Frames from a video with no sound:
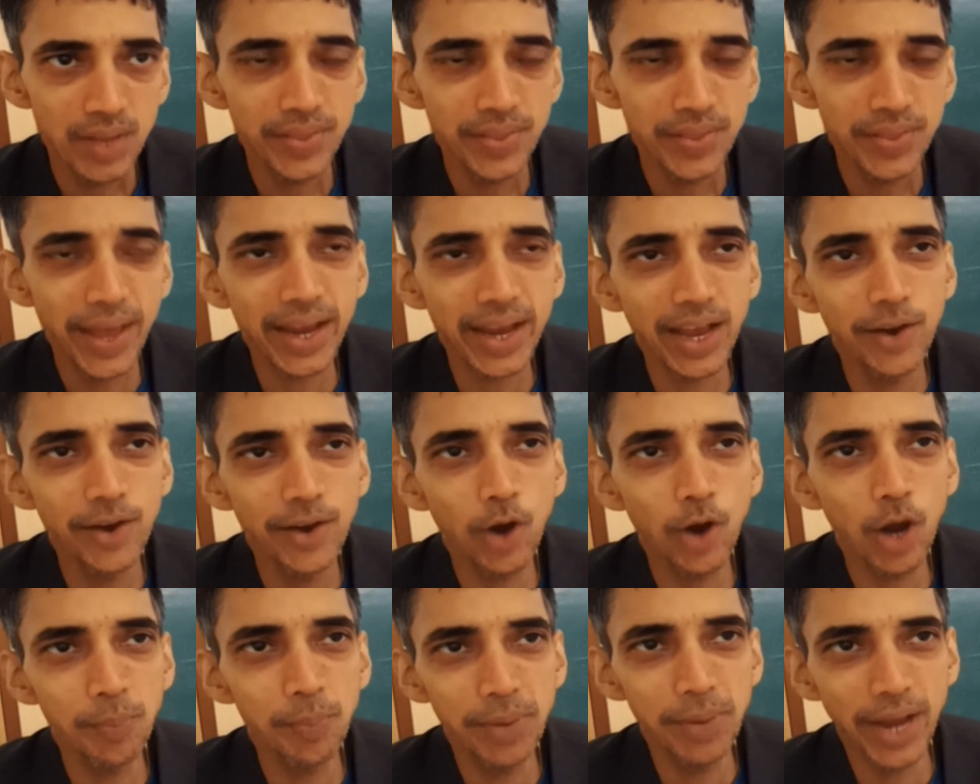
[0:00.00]
There
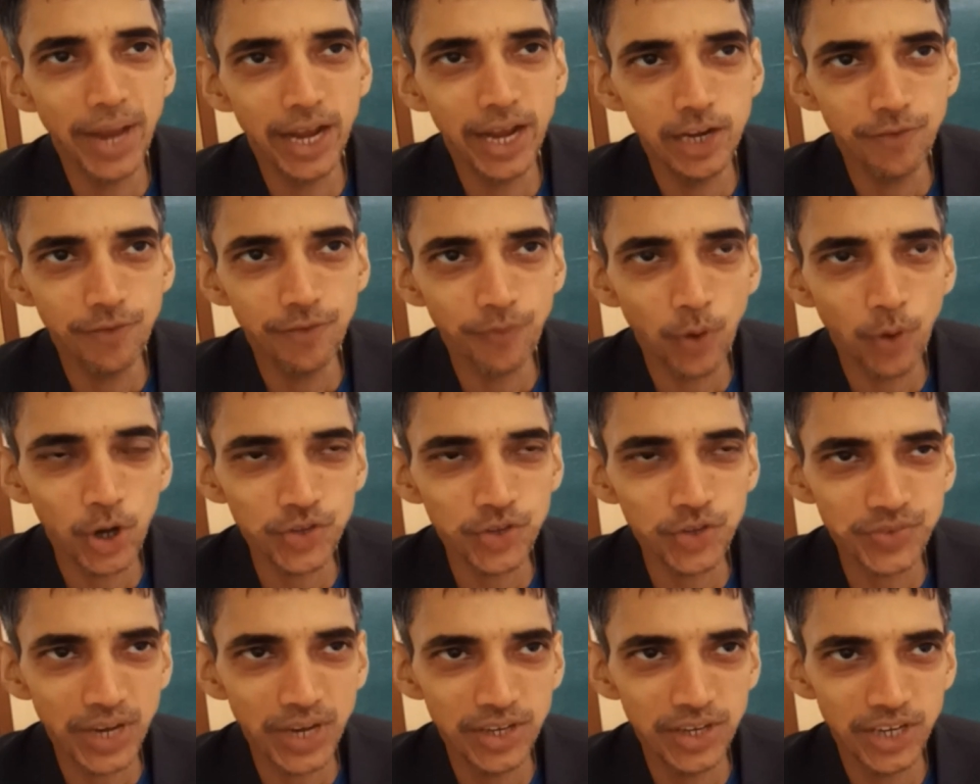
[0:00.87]
cannot be any
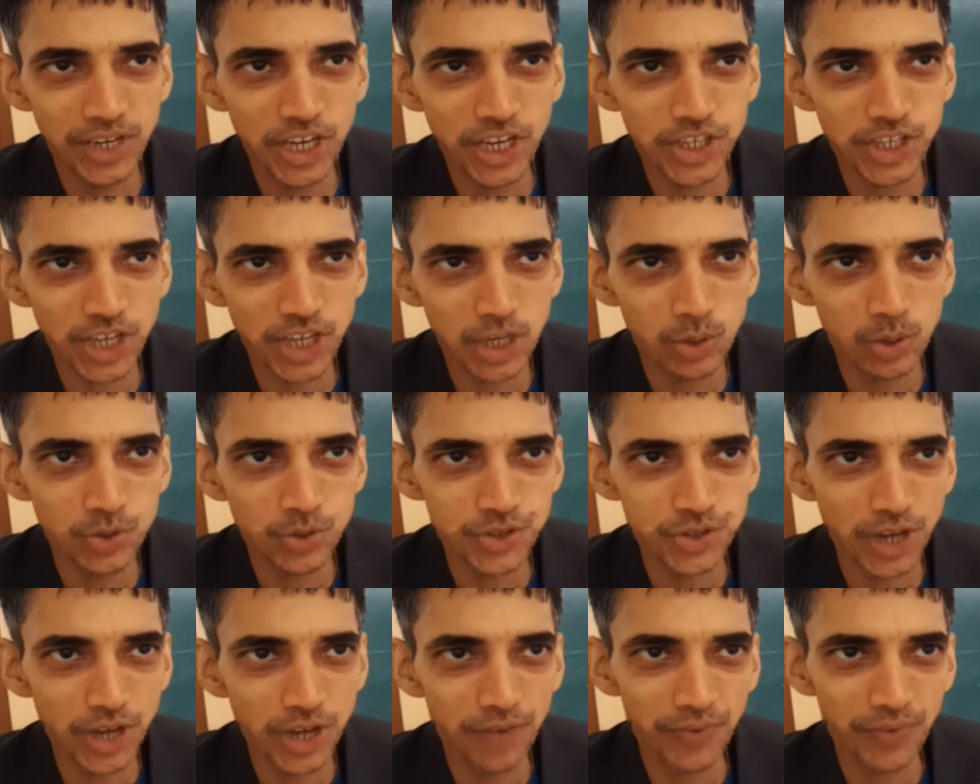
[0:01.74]
force tangential to
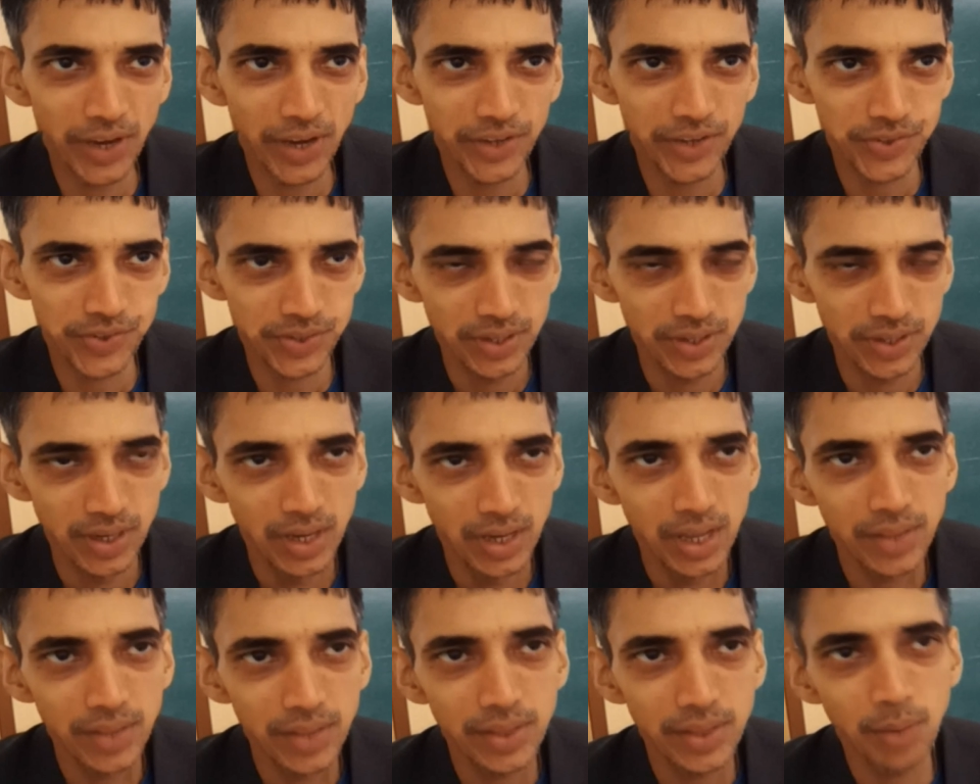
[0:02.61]
surface.
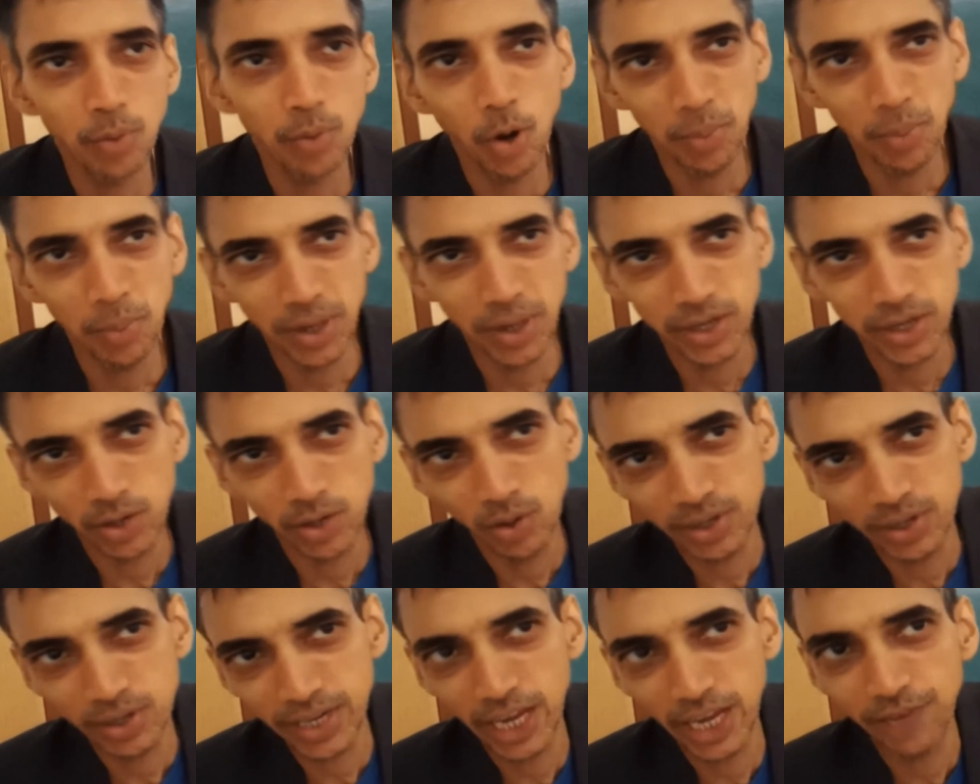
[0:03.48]
The moment you
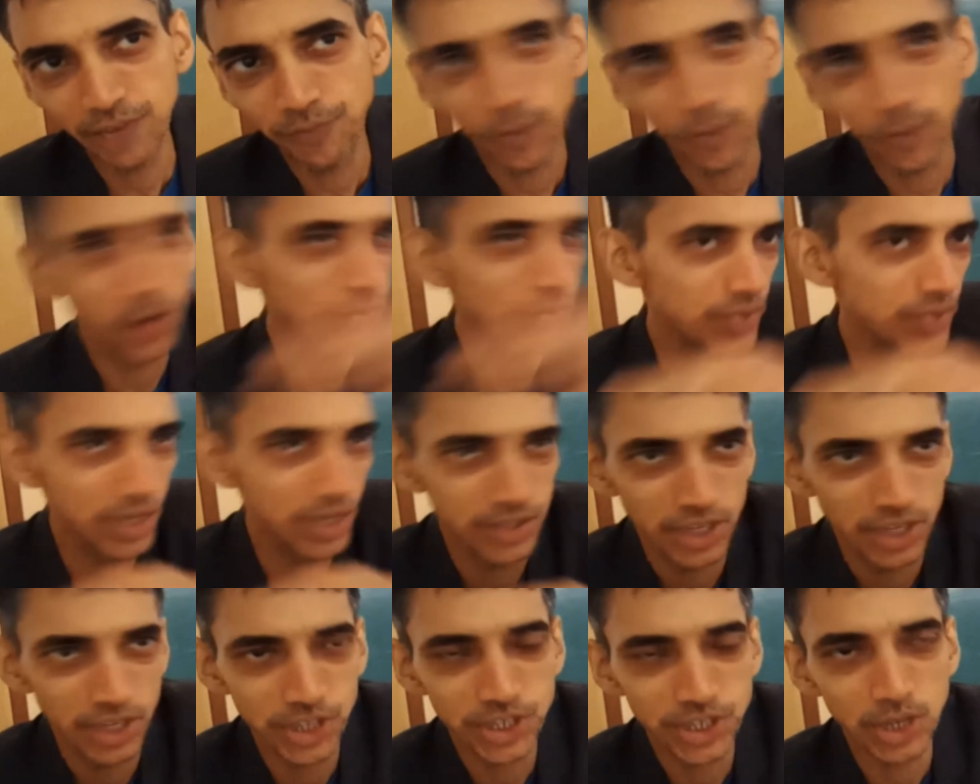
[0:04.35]
will take force
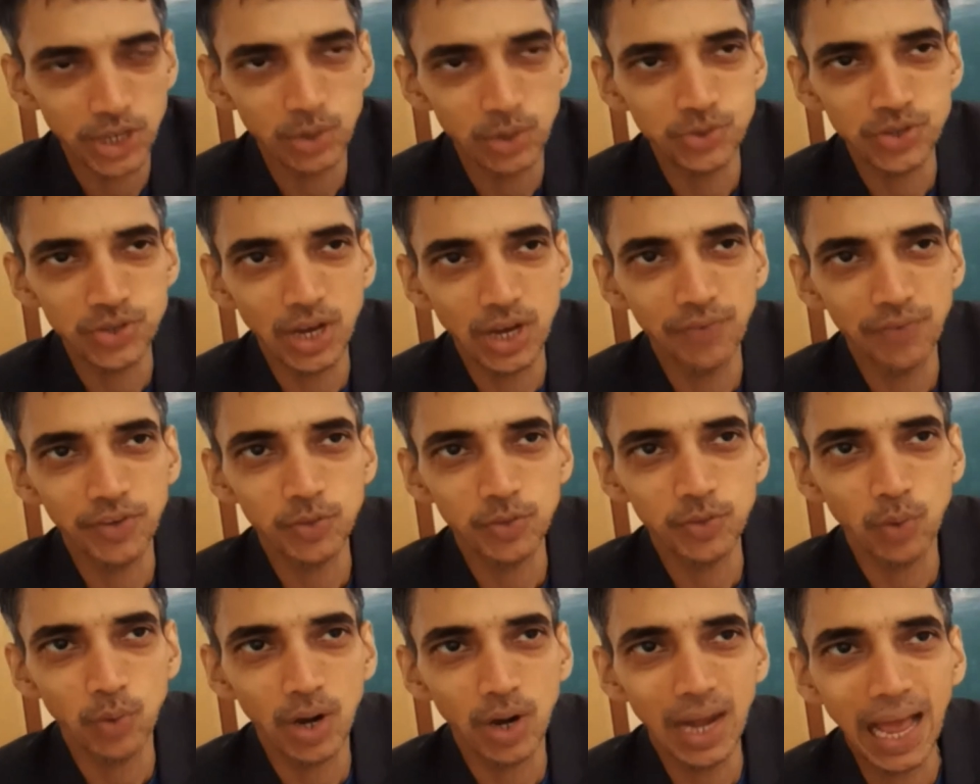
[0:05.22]
tangential to
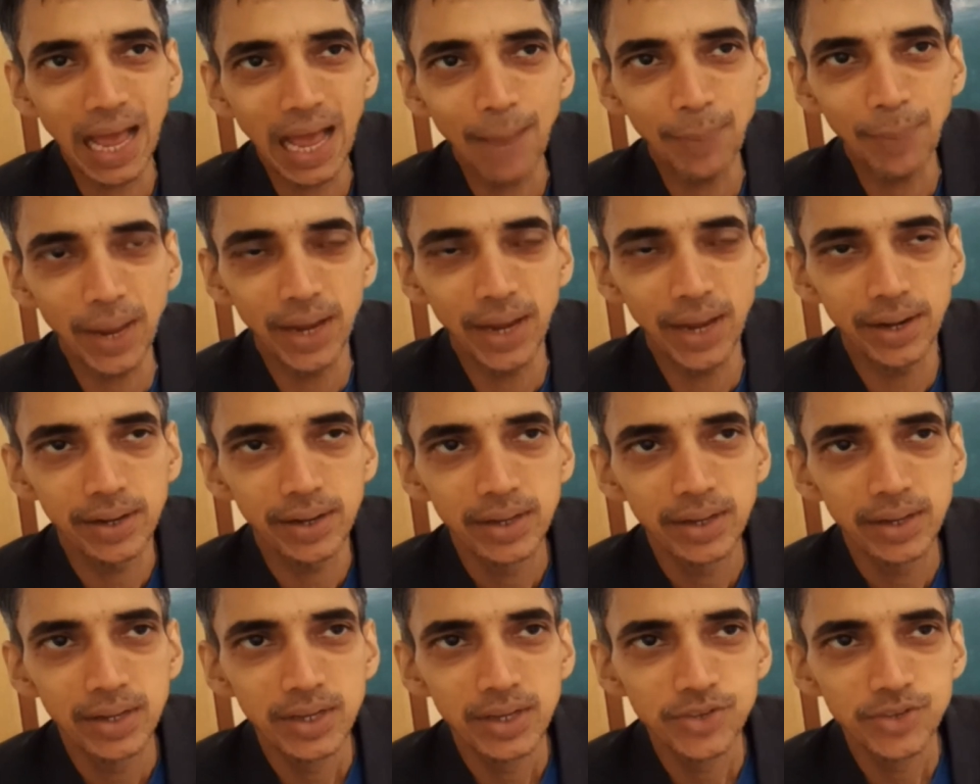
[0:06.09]
surface, what will happen?
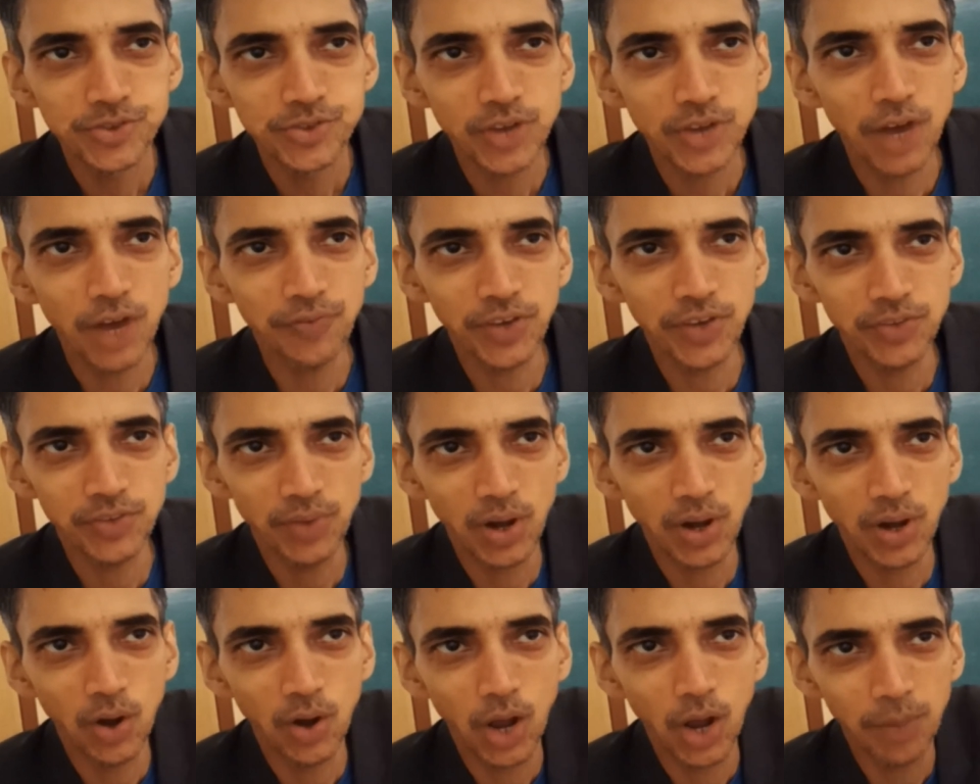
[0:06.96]
Surface
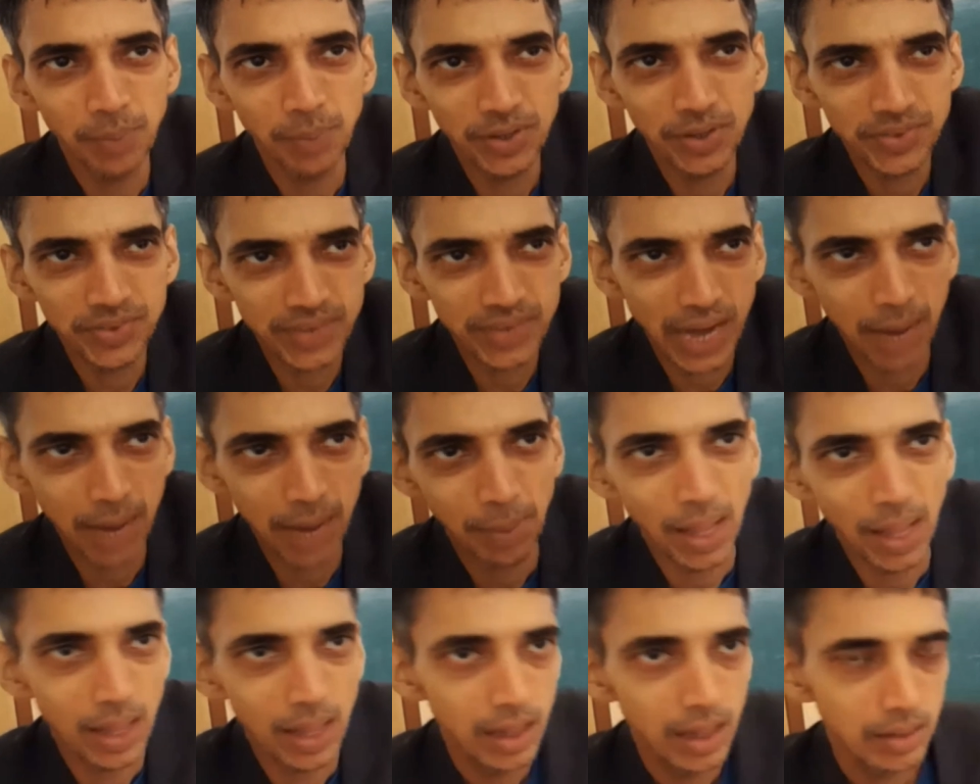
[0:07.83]
will not be
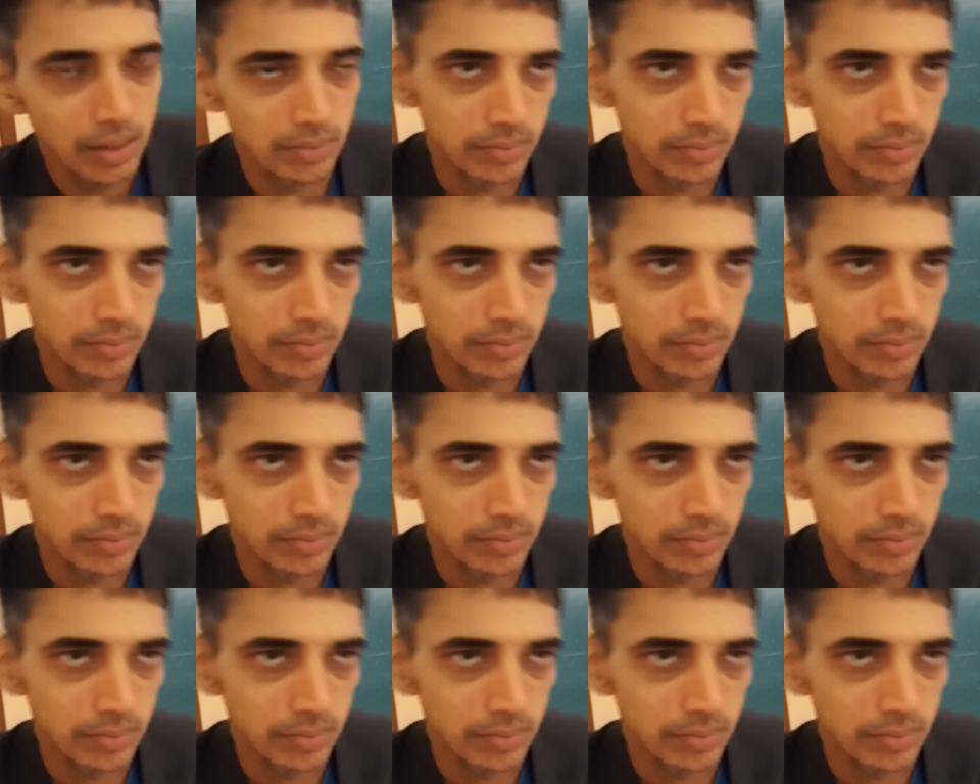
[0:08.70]
stable.